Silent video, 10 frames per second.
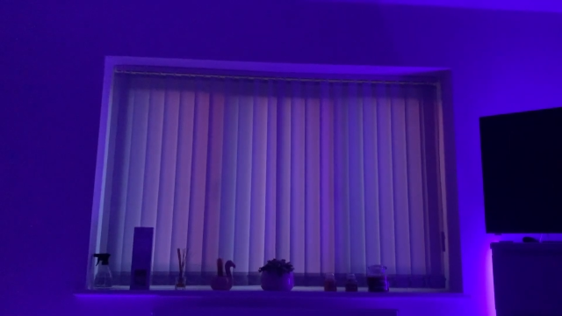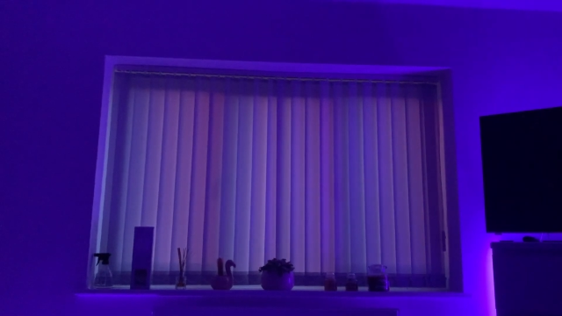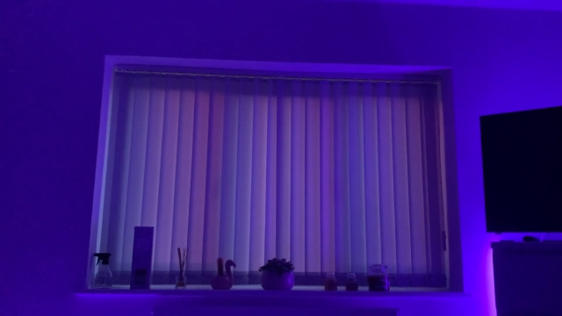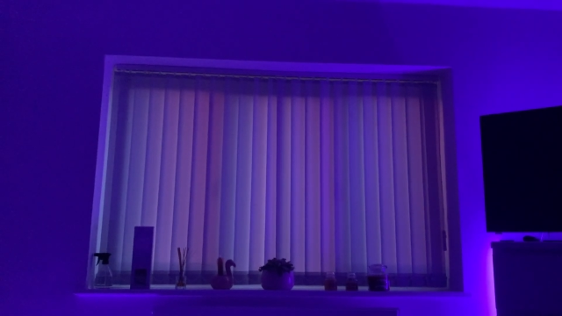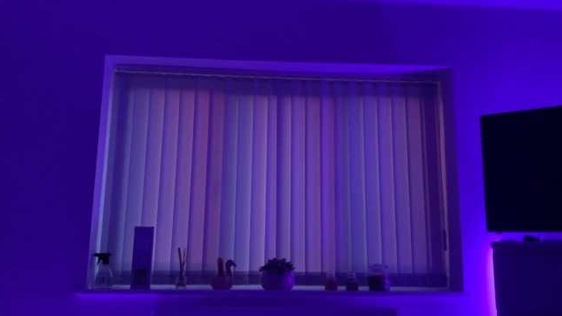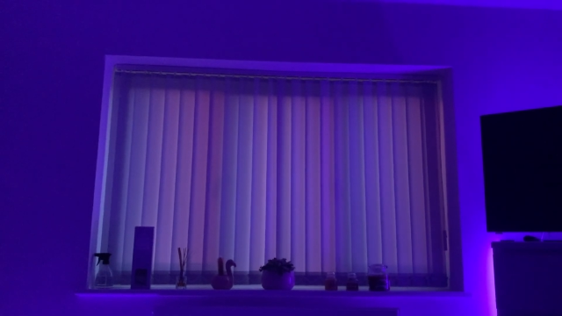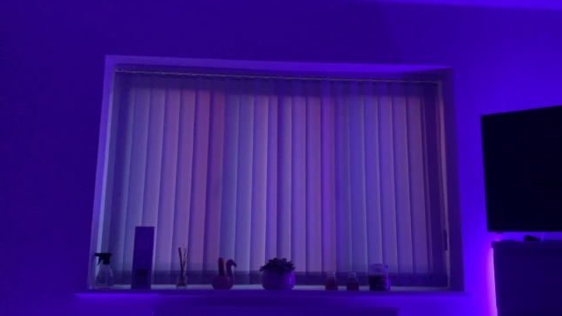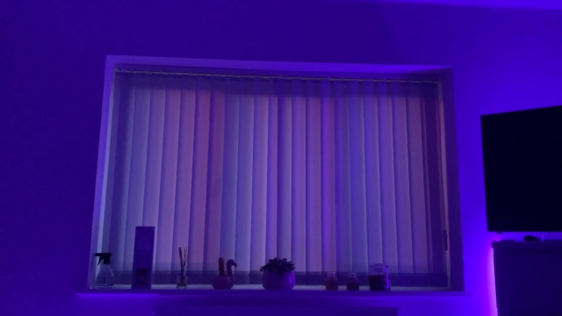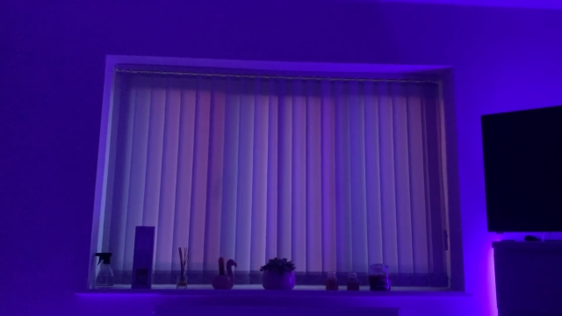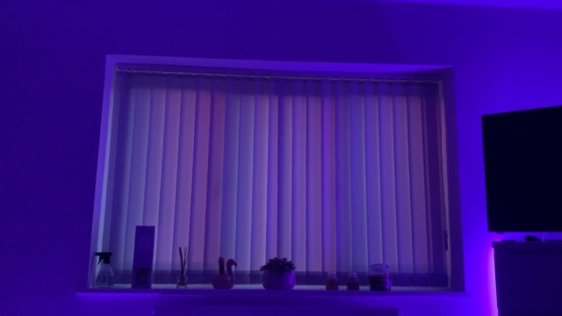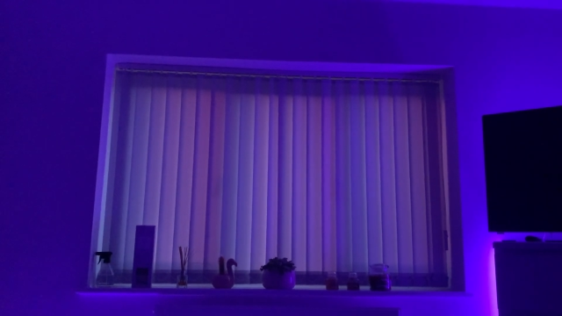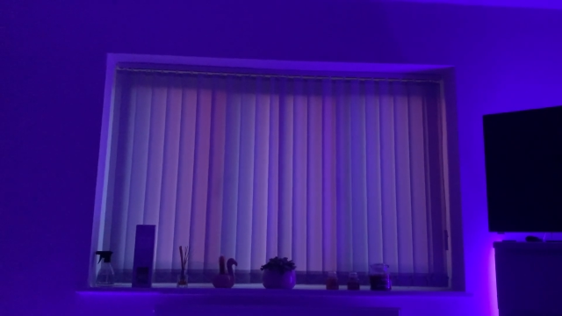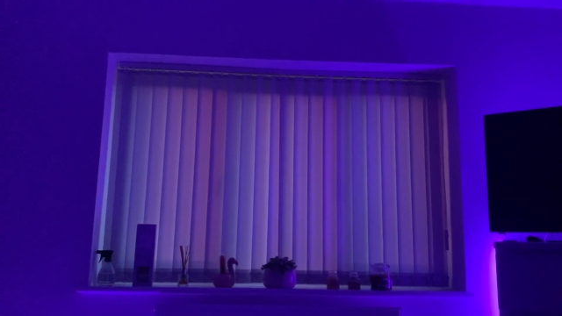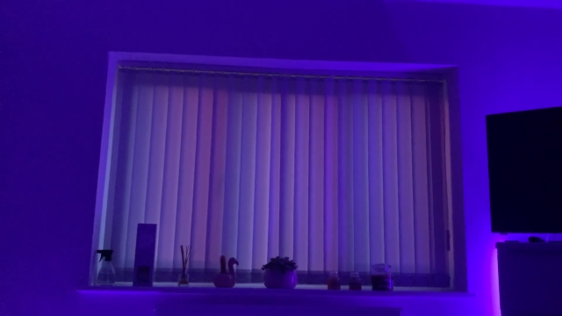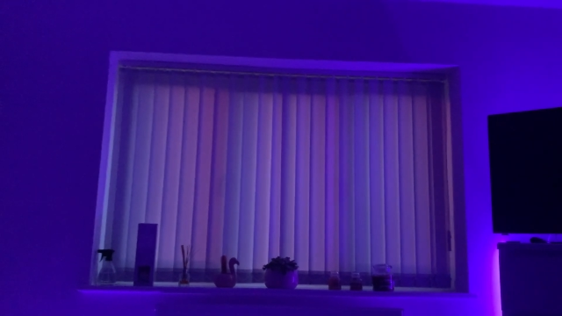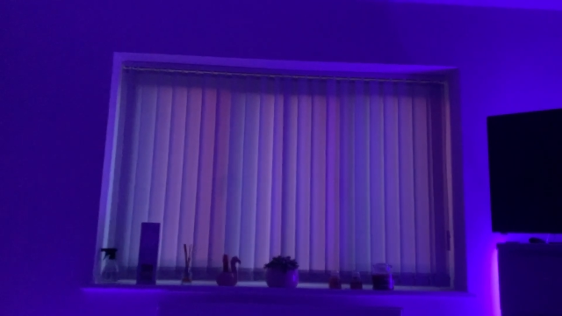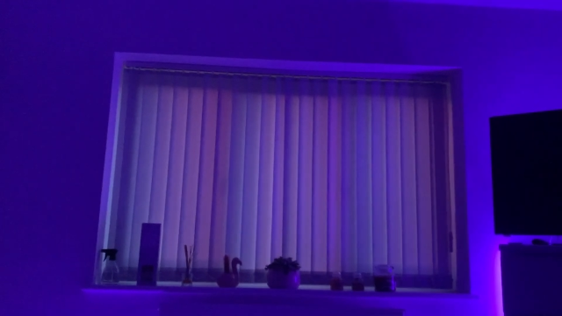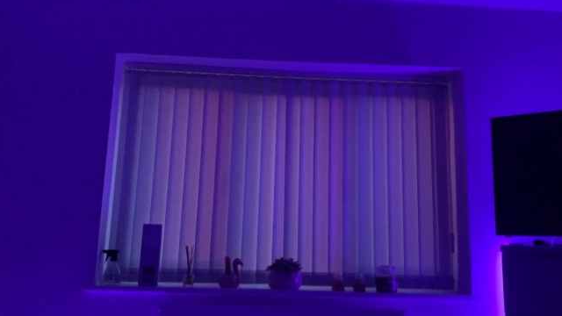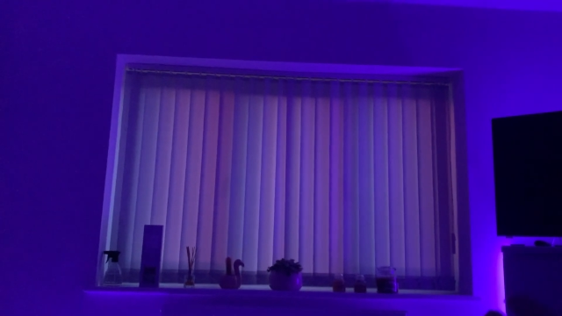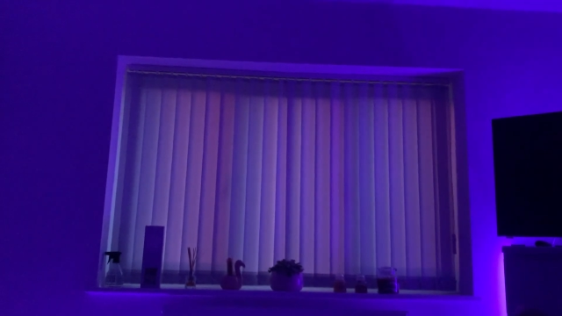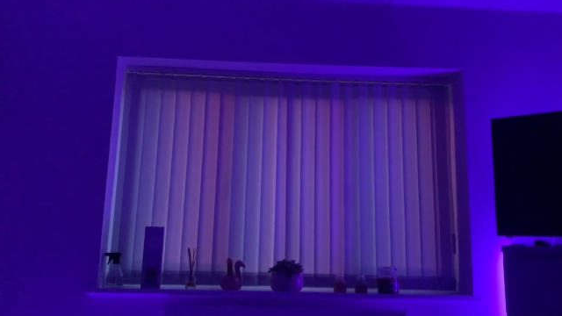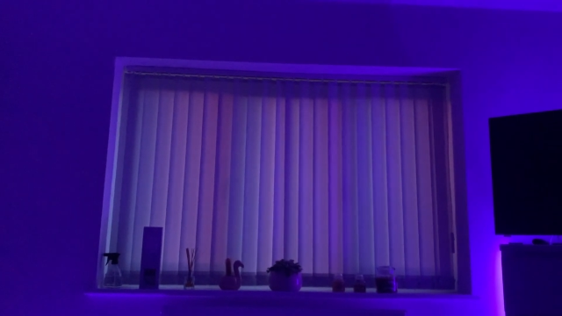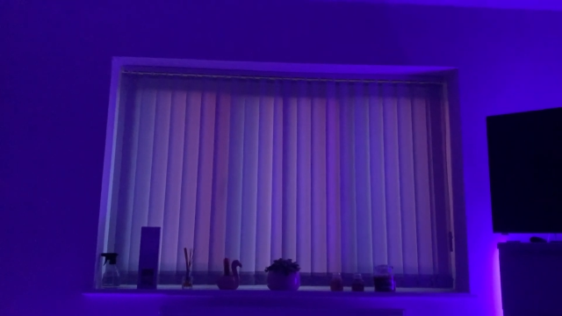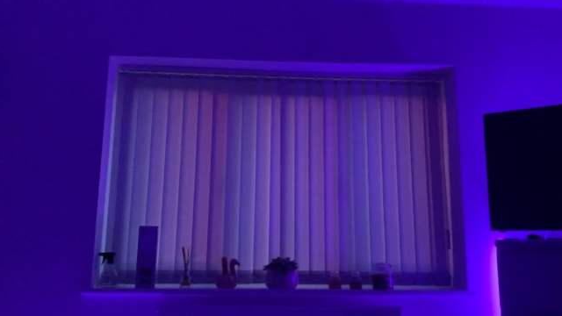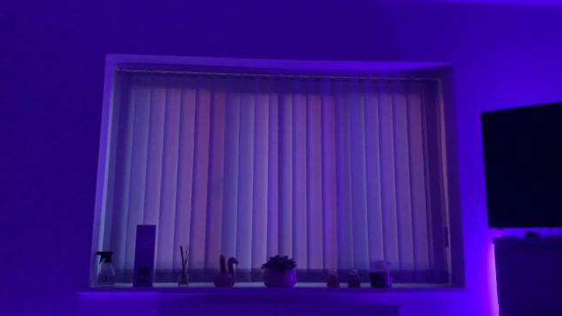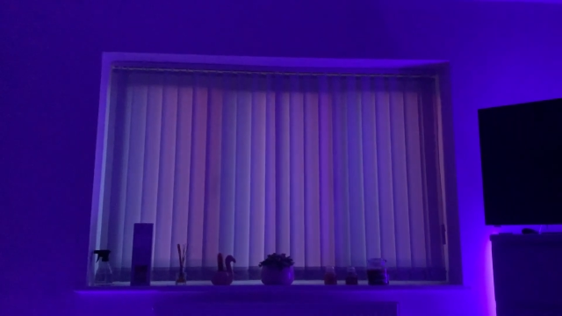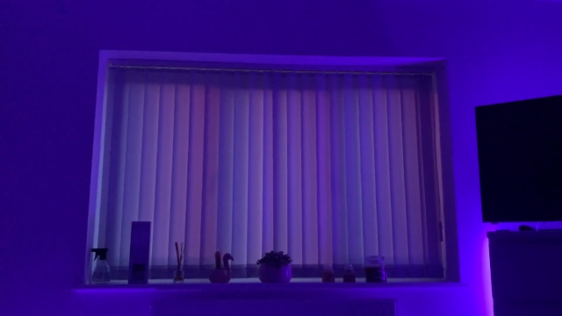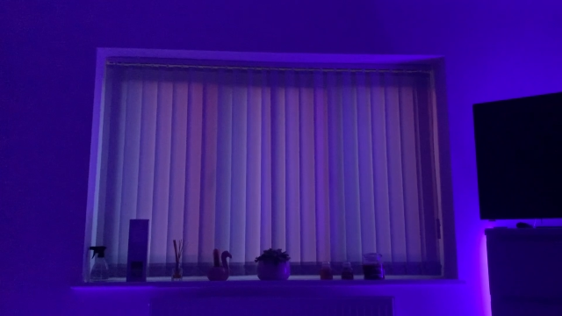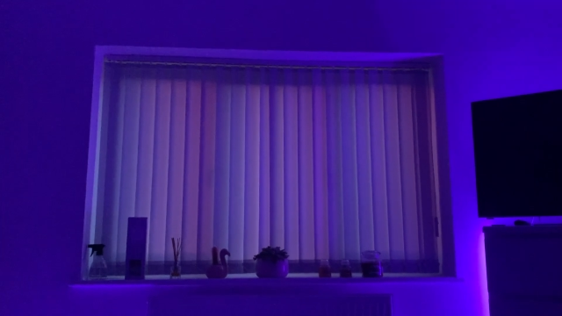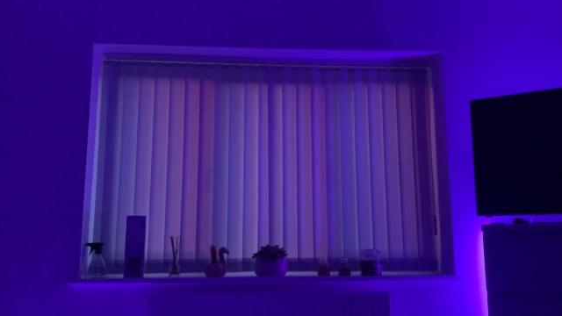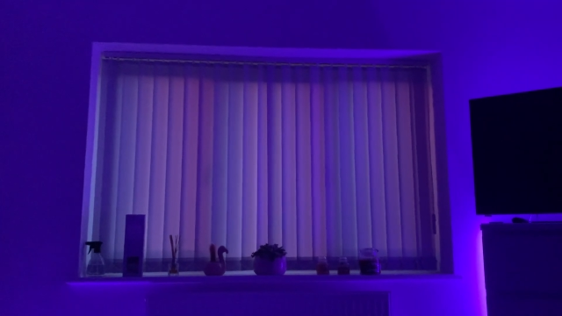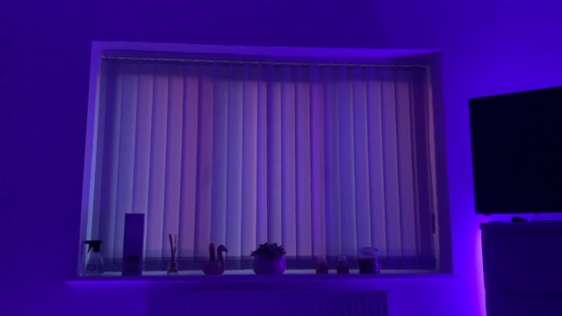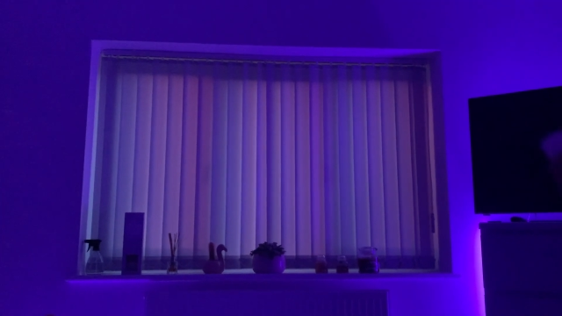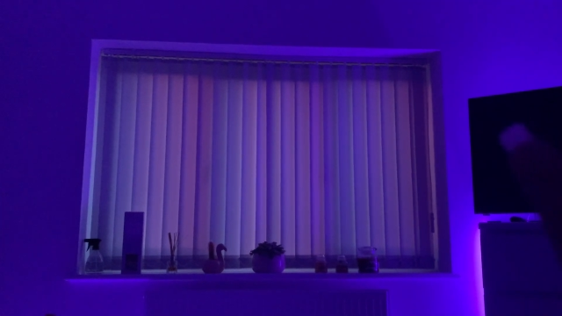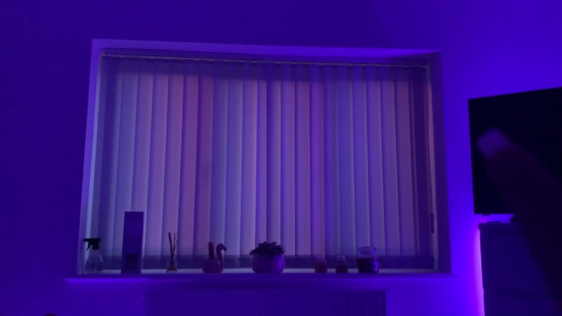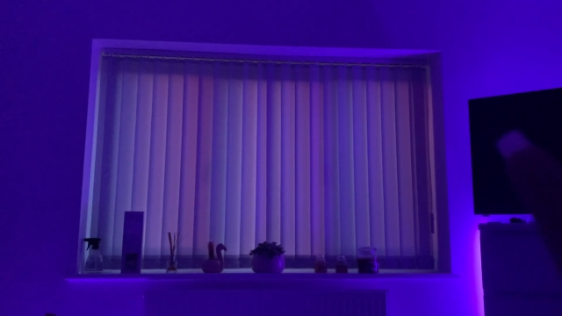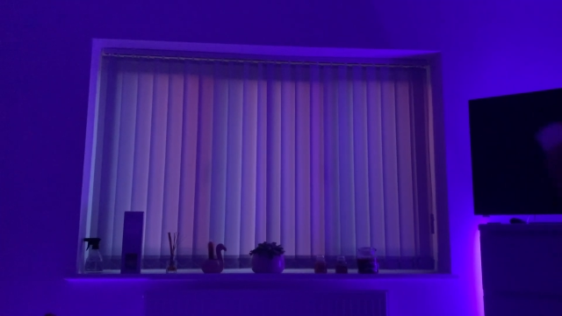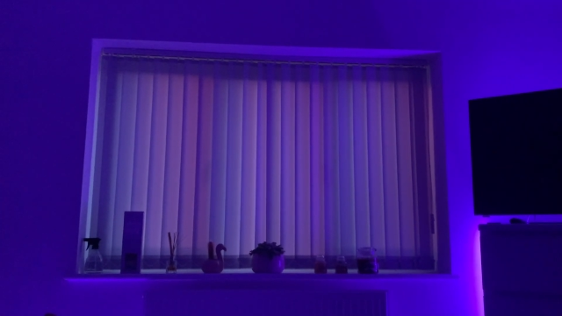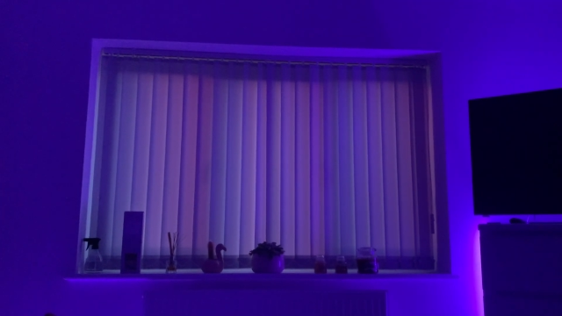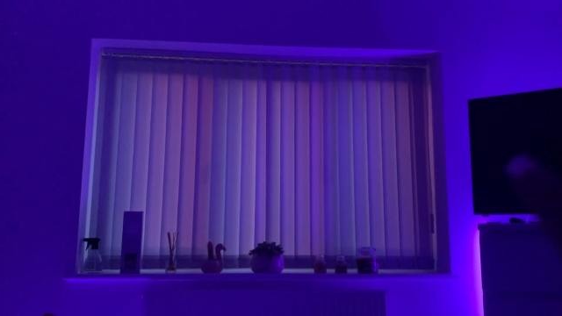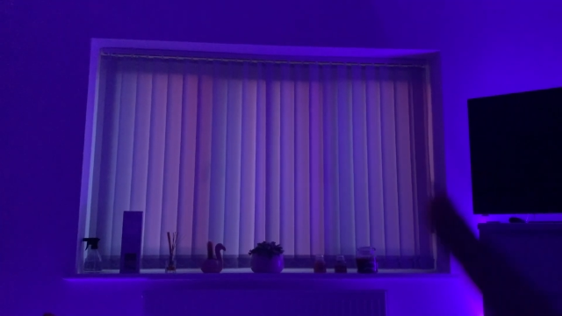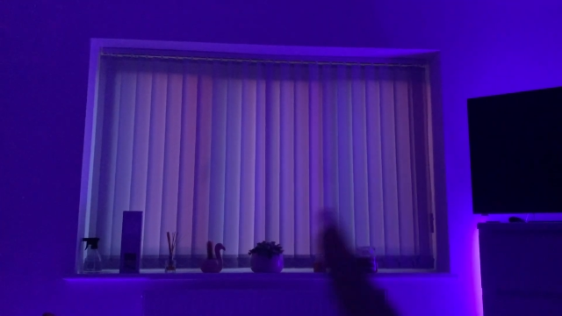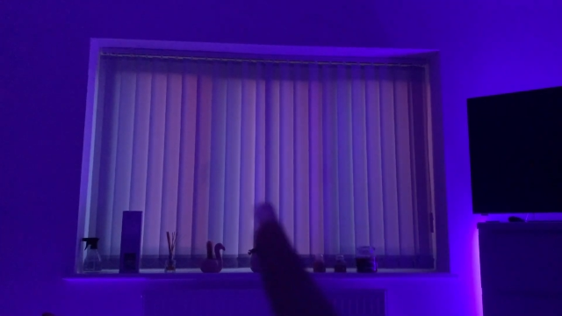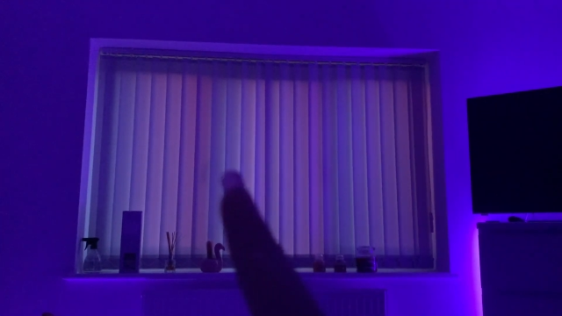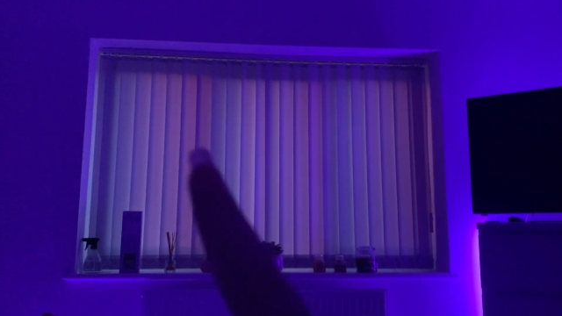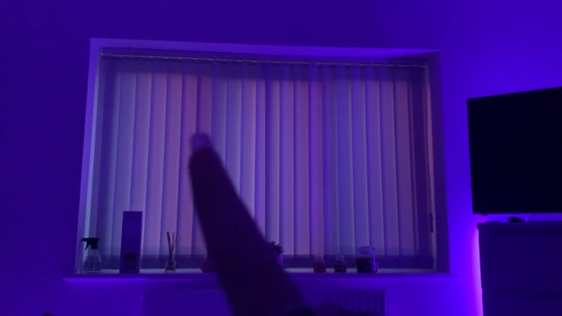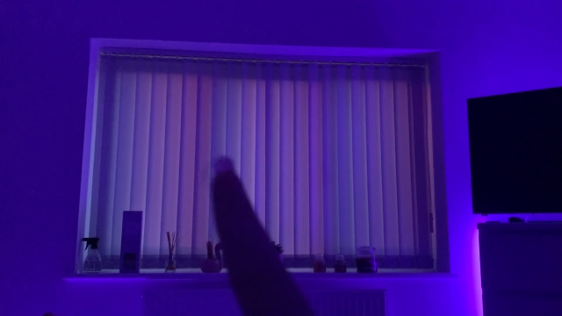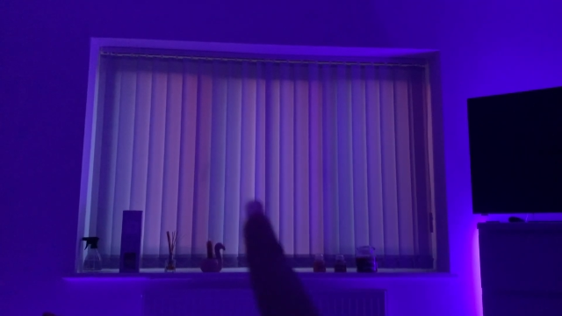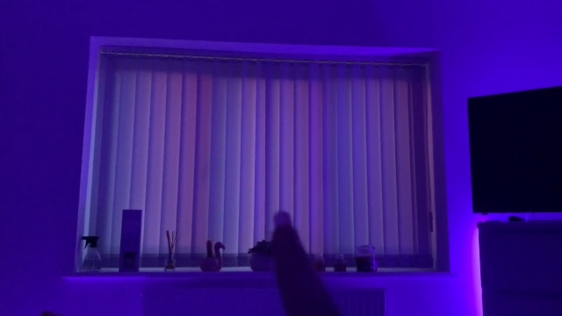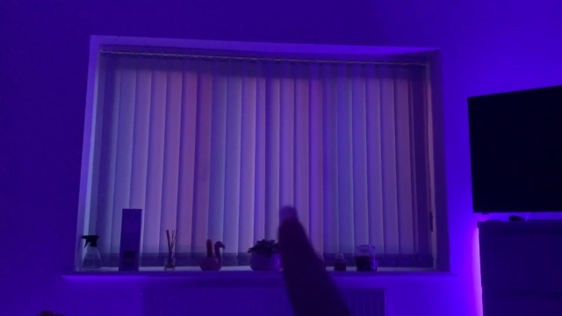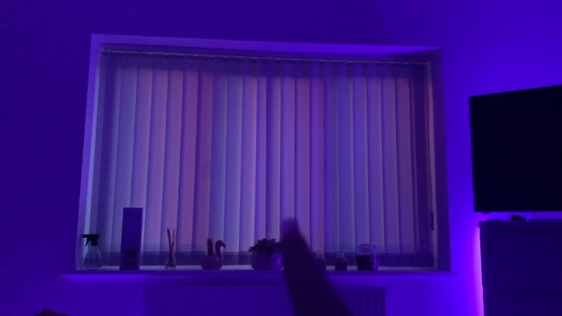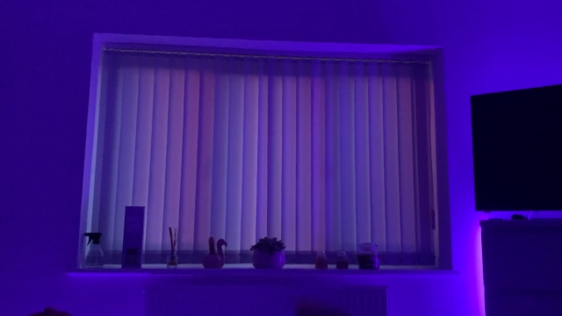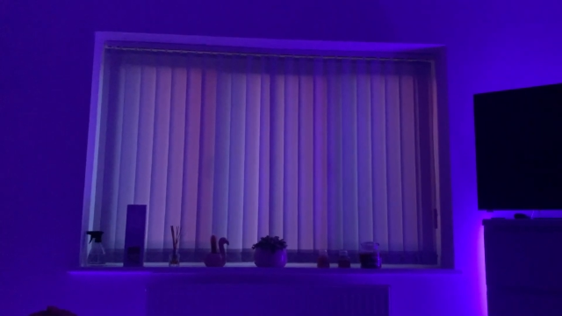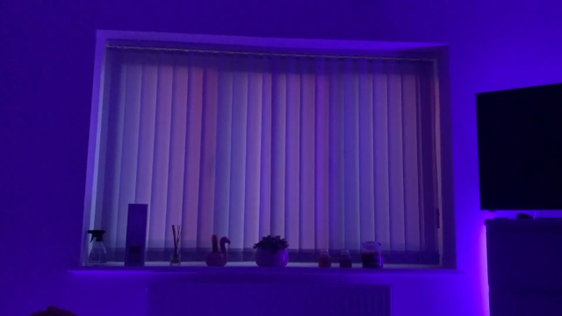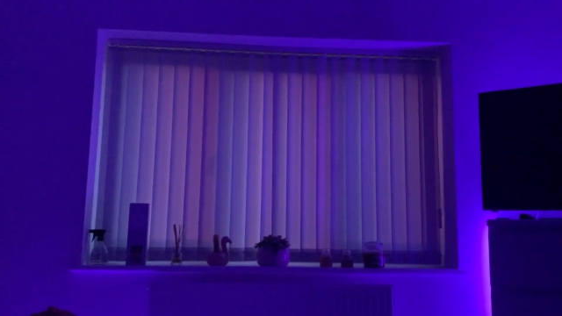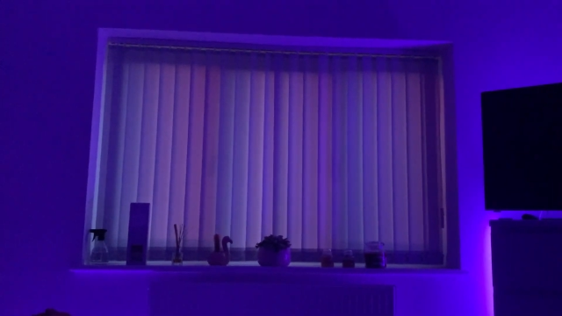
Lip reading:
[unreadable: no face in view]